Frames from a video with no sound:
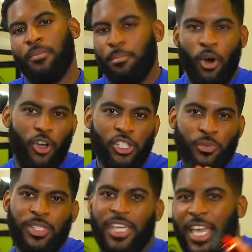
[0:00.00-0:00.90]
ball
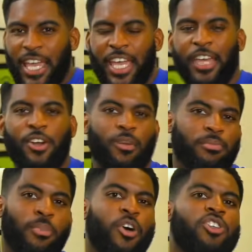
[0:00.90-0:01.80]
someone's head or
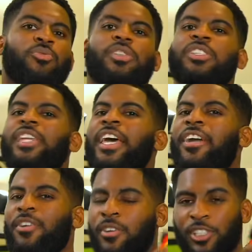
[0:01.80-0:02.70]
ball someone's neck,
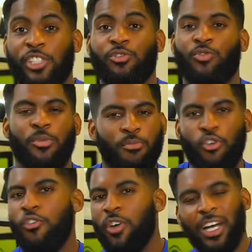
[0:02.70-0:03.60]
or just
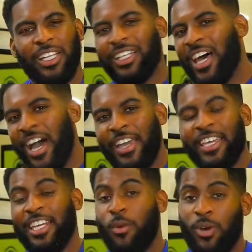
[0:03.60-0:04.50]
remove a lot
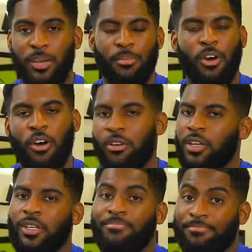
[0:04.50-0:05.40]
and I want it bald,
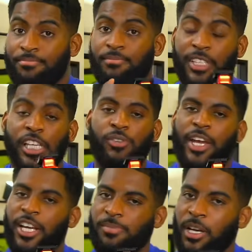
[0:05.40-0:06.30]
these right here
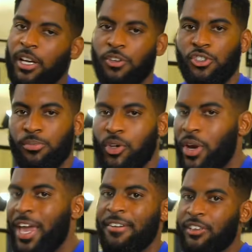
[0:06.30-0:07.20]
is my go-to, bro,
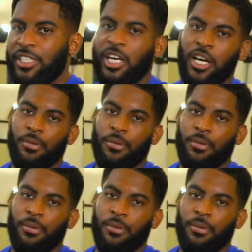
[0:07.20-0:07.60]
every time.